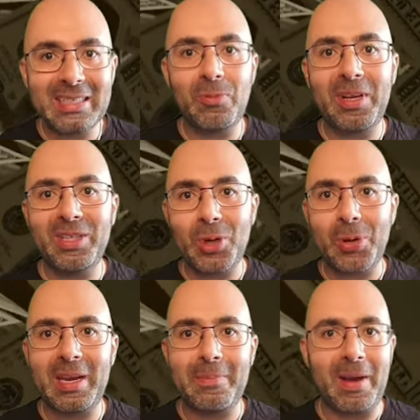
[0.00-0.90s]
What are you
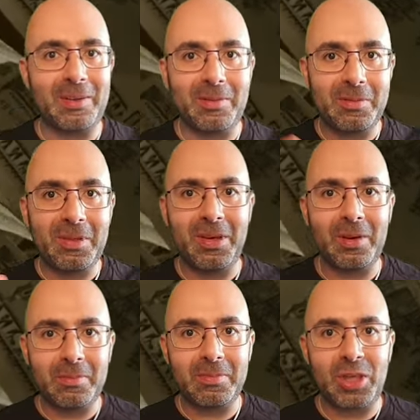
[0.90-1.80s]
talking about? You know,
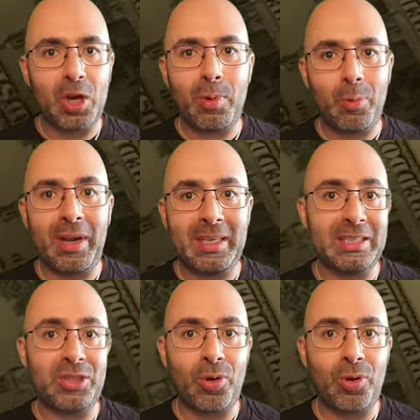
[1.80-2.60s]
Jehovah Witnesses don't